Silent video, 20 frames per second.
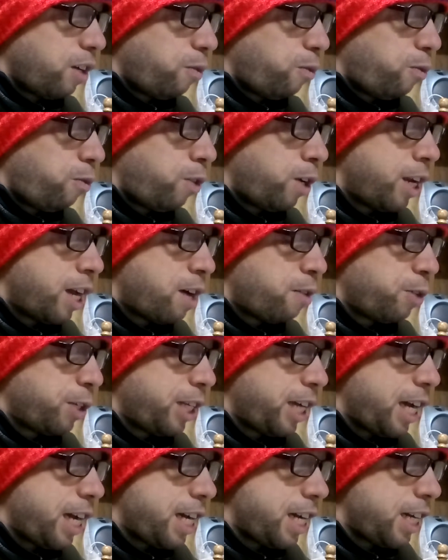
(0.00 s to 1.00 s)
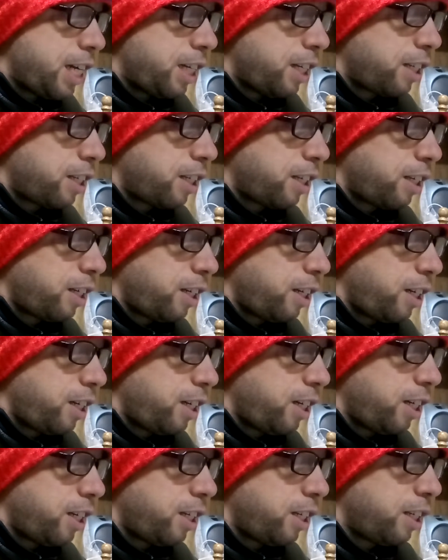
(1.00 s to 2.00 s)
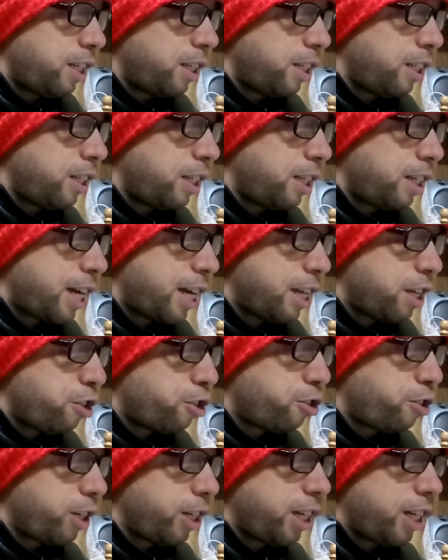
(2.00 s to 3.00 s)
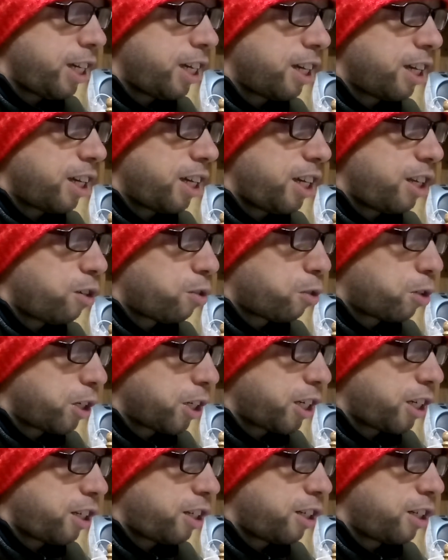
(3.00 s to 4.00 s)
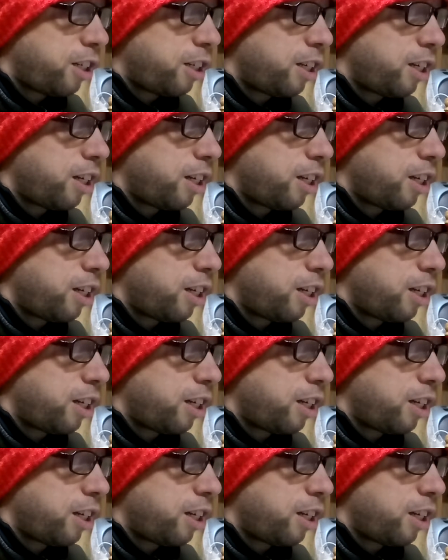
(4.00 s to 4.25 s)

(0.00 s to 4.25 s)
when I was 8 in '93 in Oregon,